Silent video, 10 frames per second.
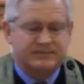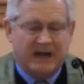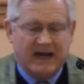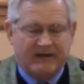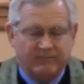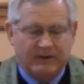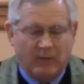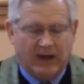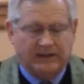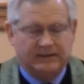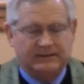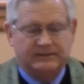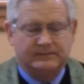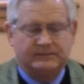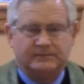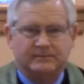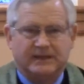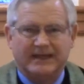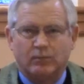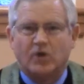by everyone
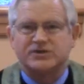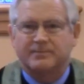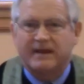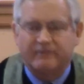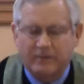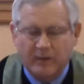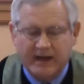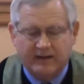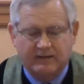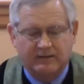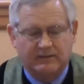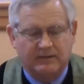in worship every week.